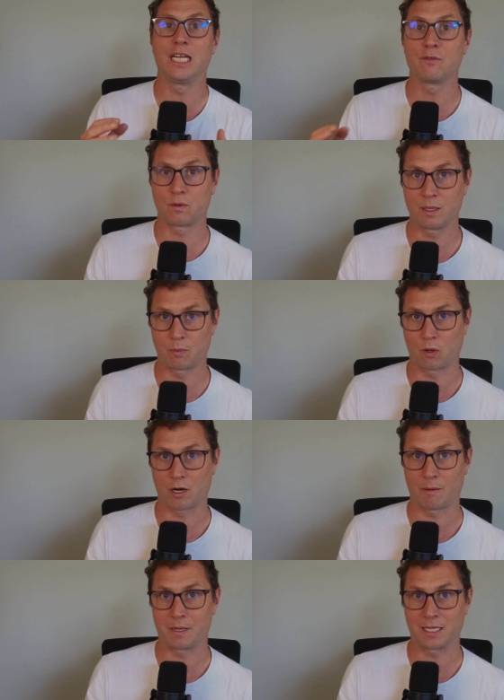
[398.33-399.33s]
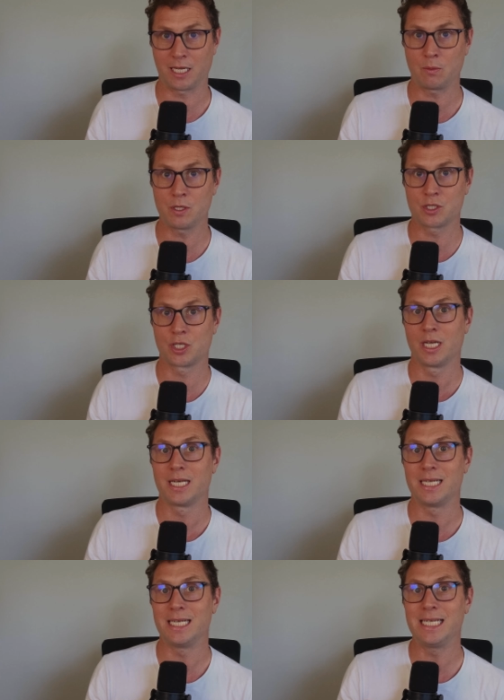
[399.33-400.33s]
every programming language
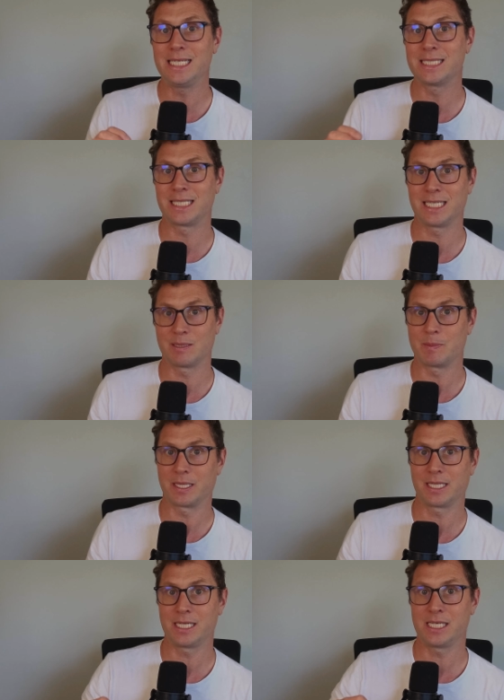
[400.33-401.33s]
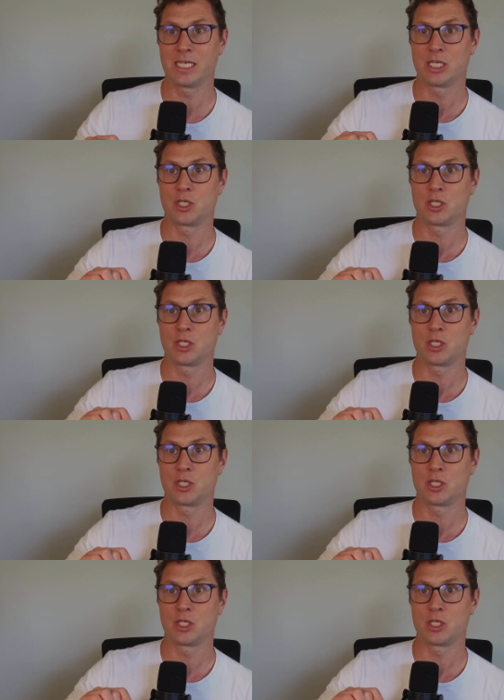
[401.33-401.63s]
needs the ability